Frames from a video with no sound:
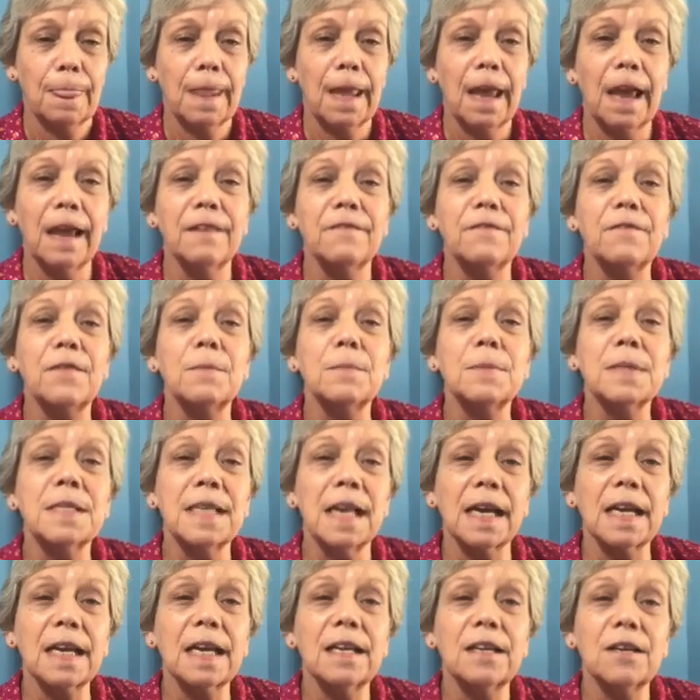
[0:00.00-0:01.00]
And from
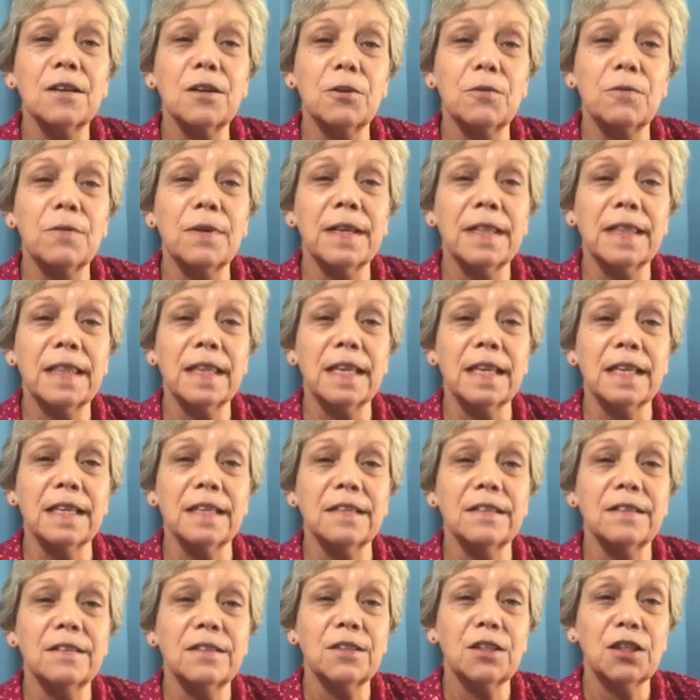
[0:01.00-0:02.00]
2
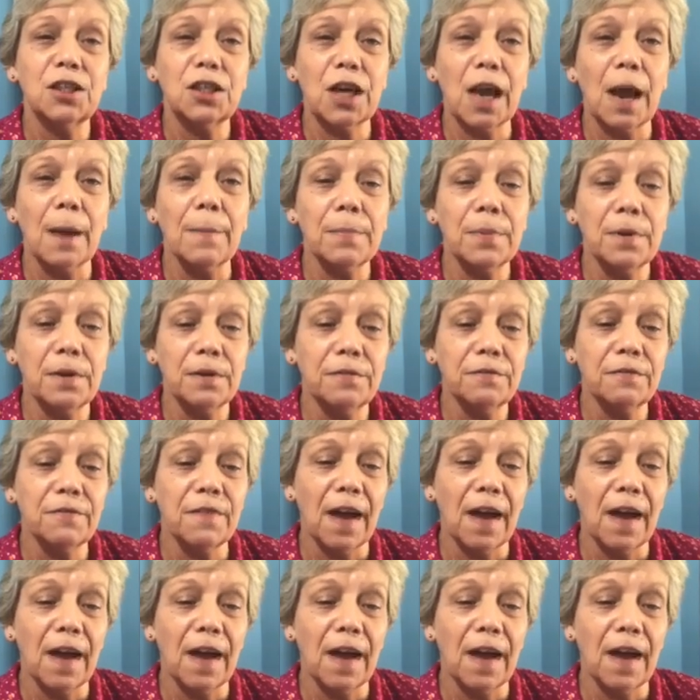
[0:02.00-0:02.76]
Corinthians chapter